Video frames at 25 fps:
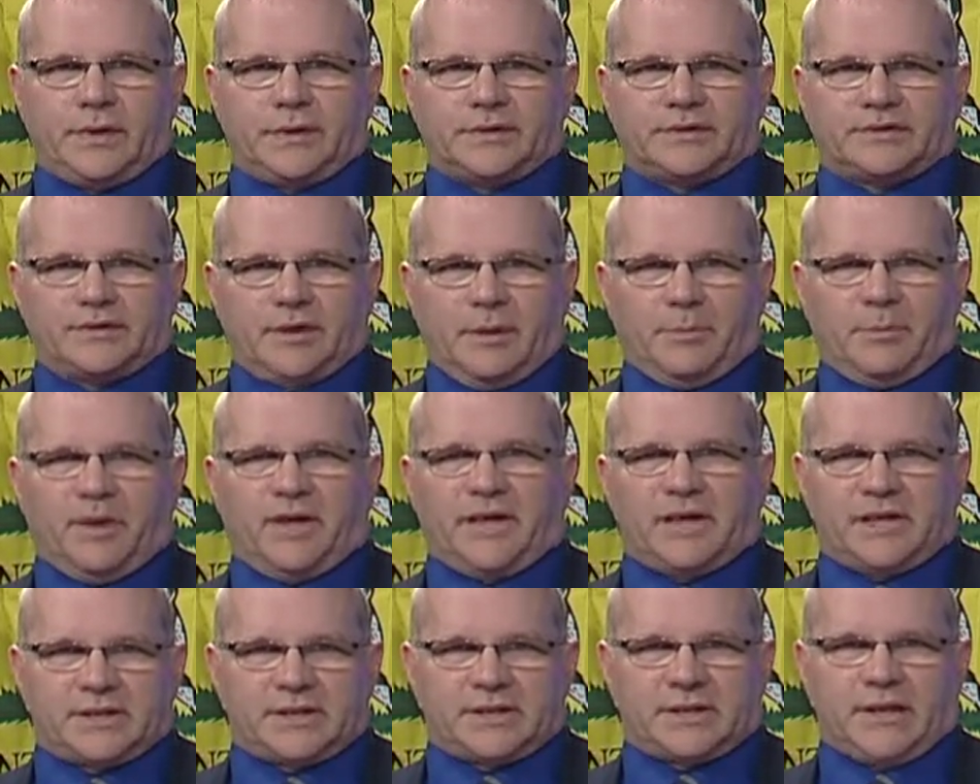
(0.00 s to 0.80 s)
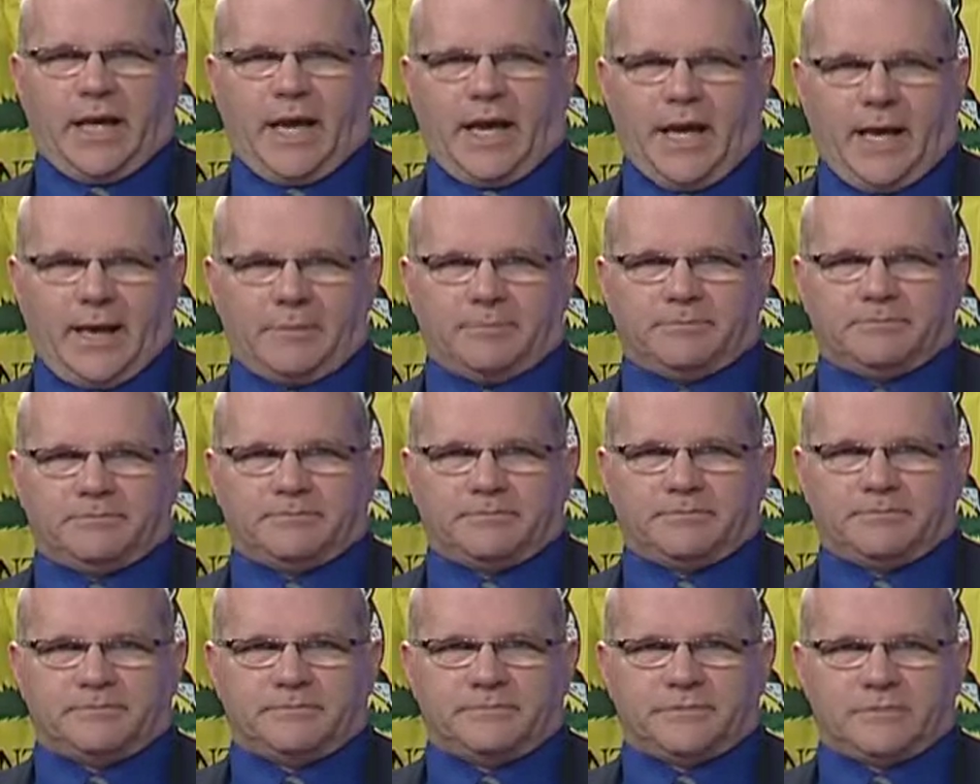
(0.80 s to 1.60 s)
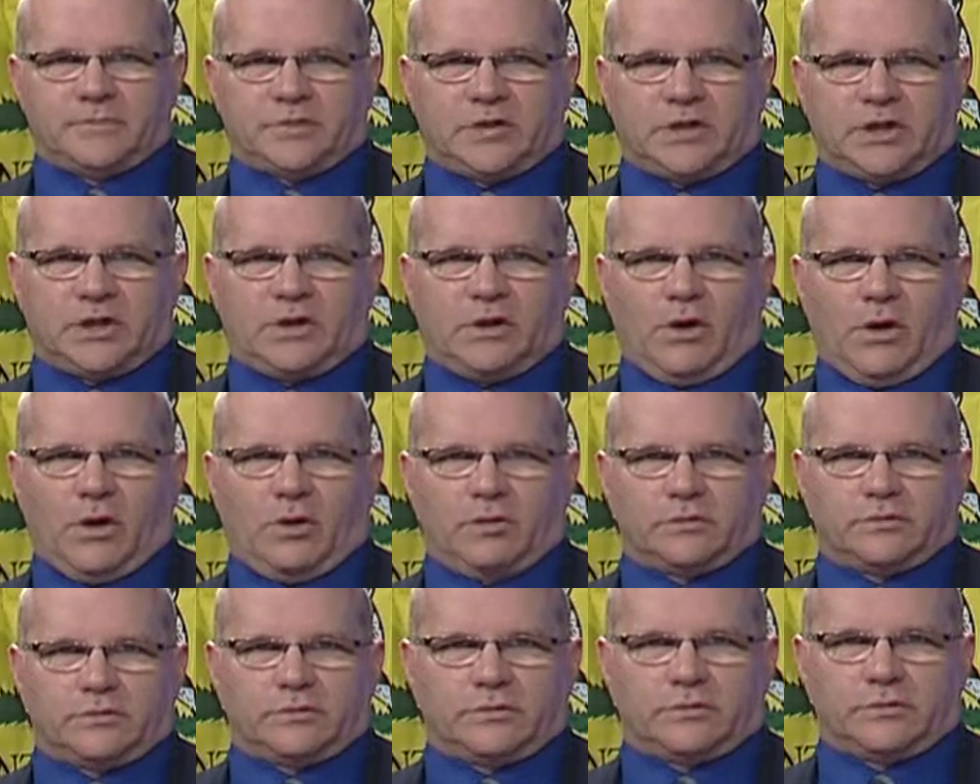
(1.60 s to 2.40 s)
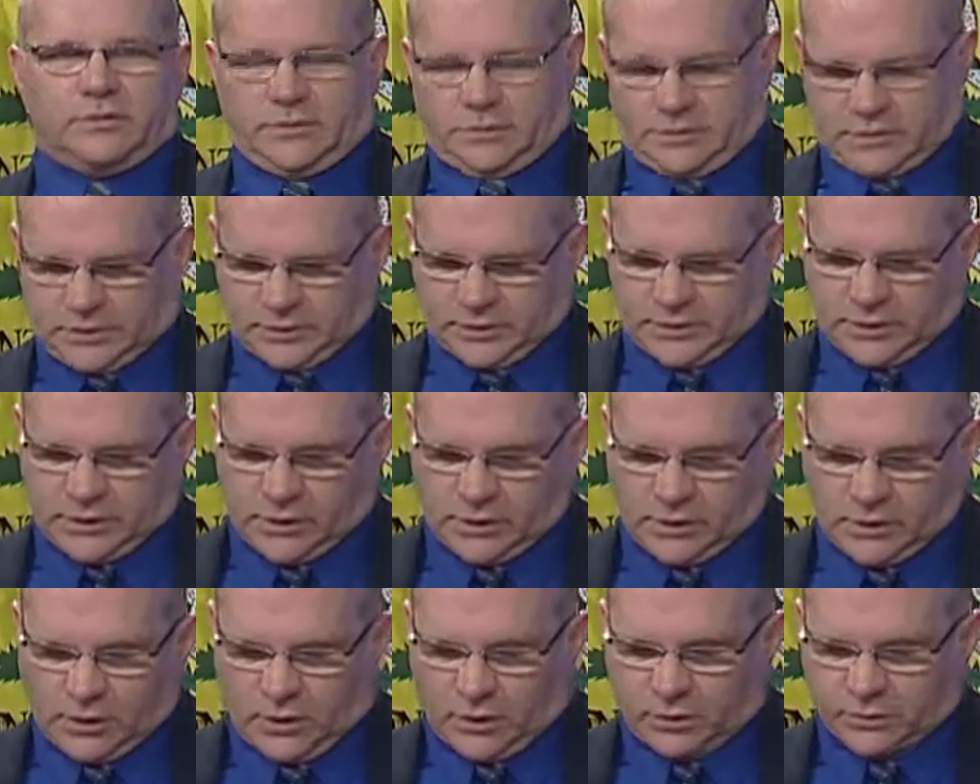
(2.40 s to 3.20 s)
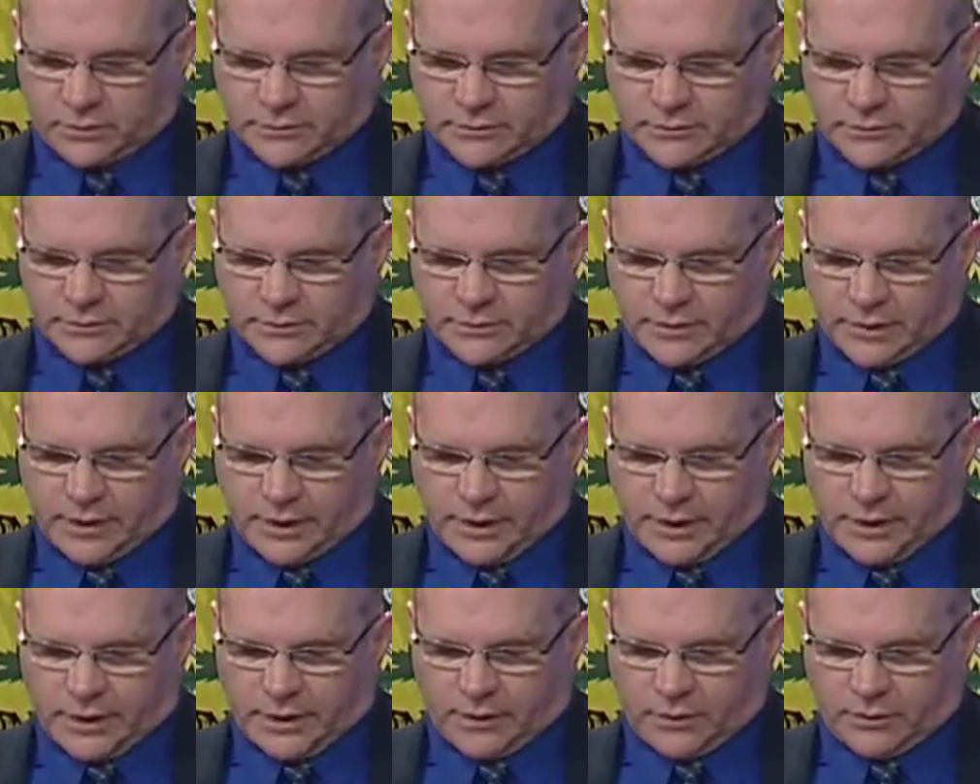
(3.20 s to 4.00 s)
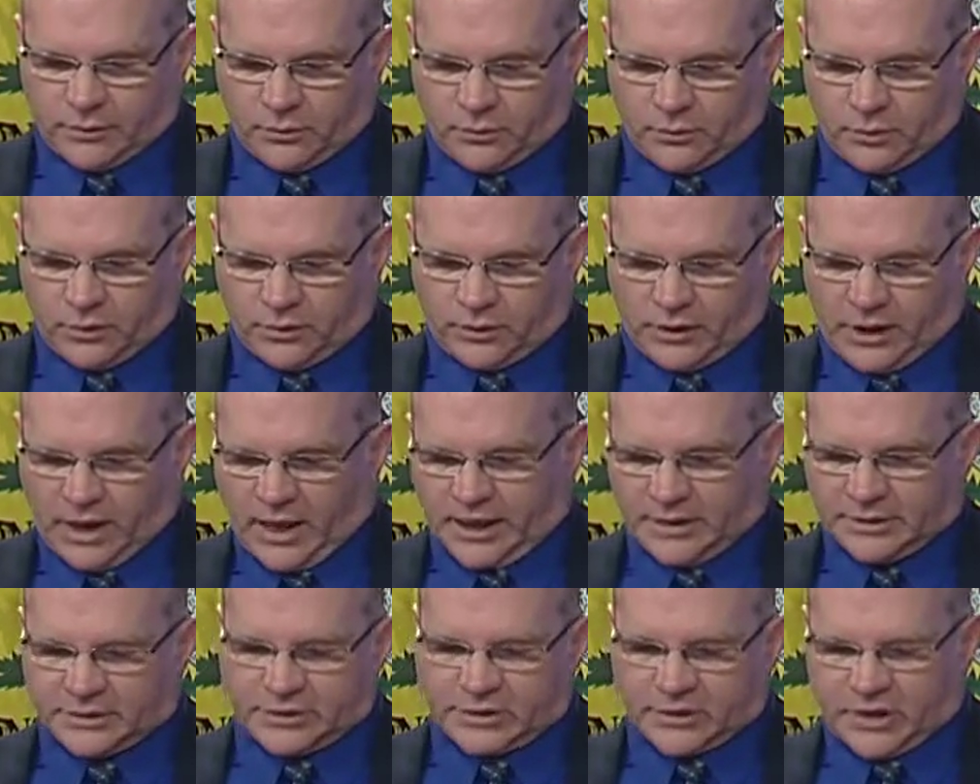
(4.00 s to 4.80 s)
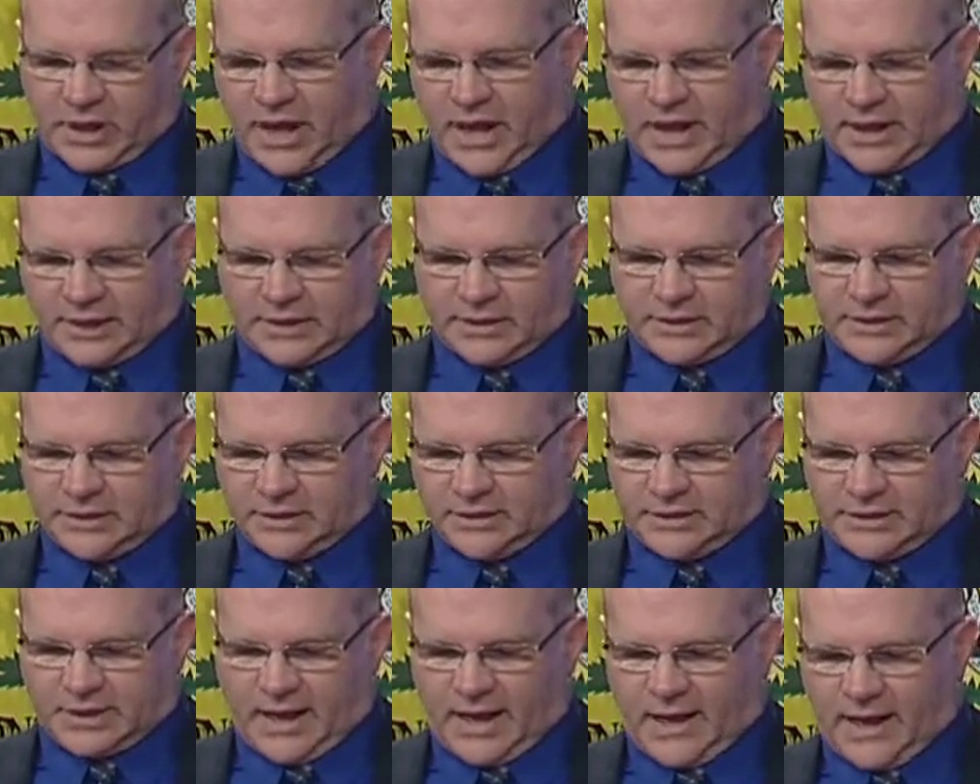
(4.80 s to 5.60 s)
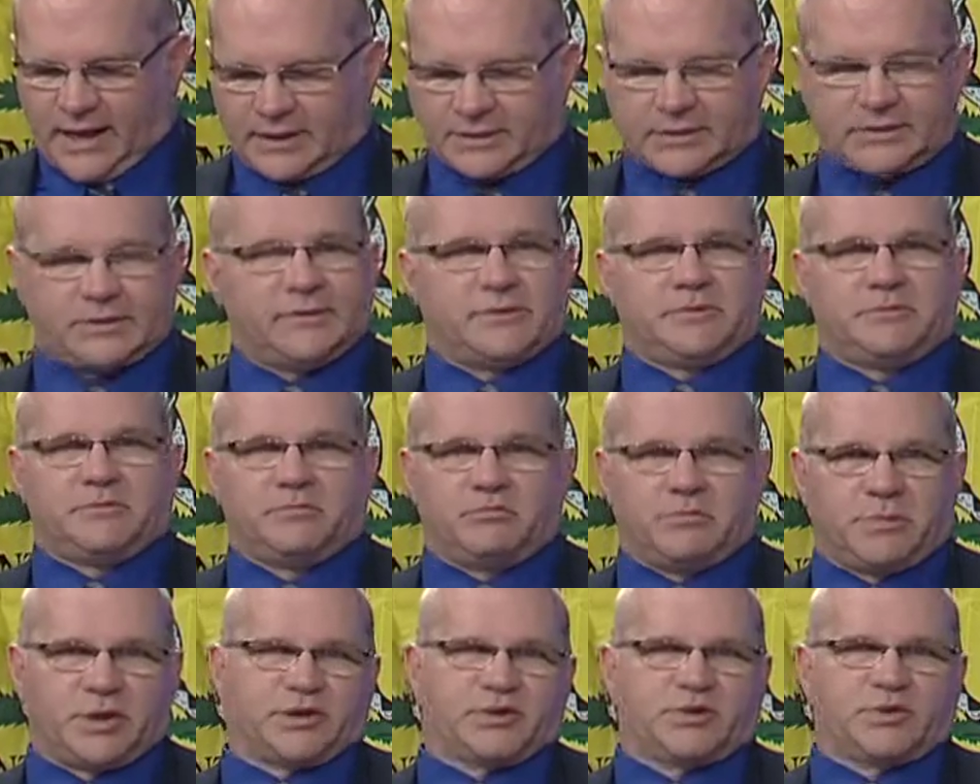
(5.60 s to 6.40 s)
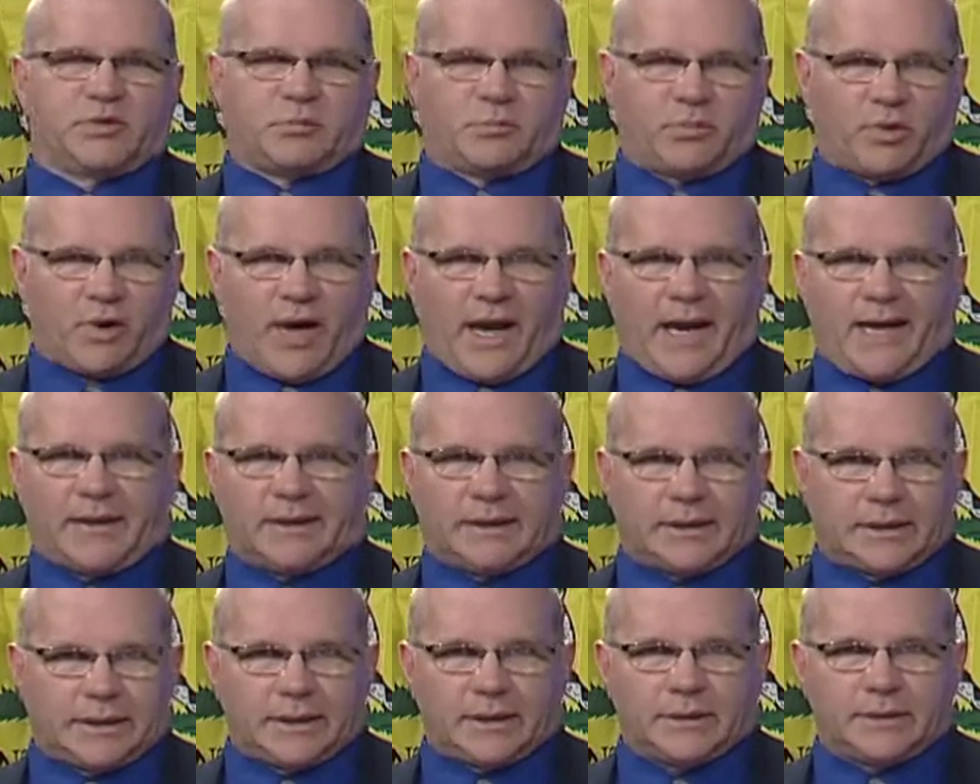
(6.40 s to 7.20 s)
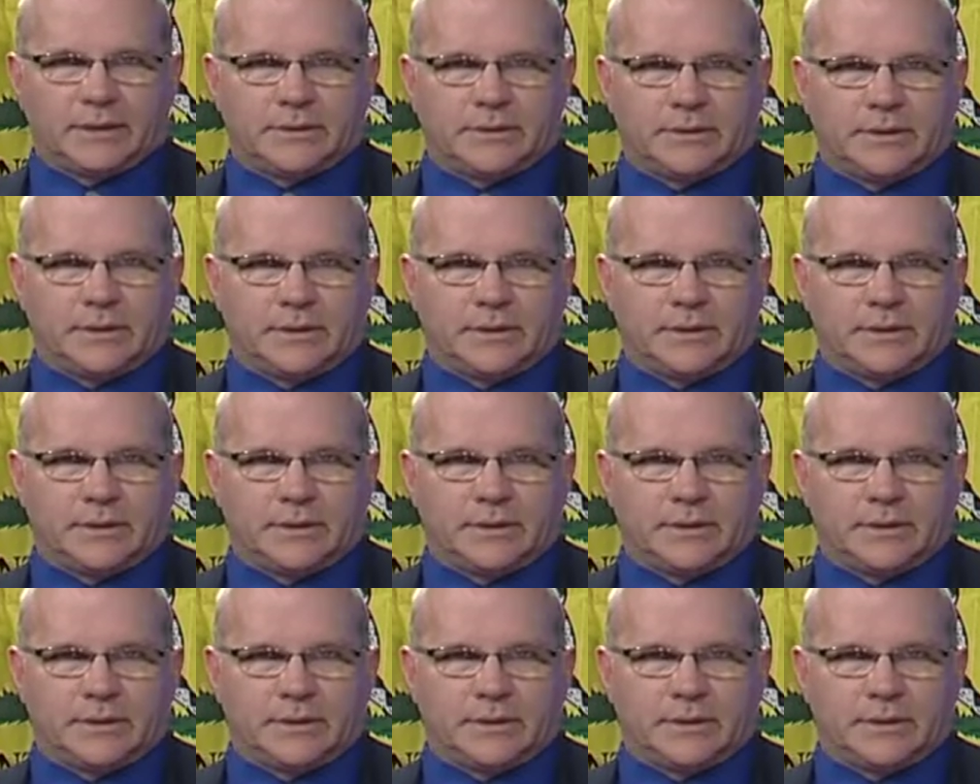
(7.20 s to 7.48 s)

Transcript: somebody's name, she goes, we're not jacking the taxes, Mr. Bradley,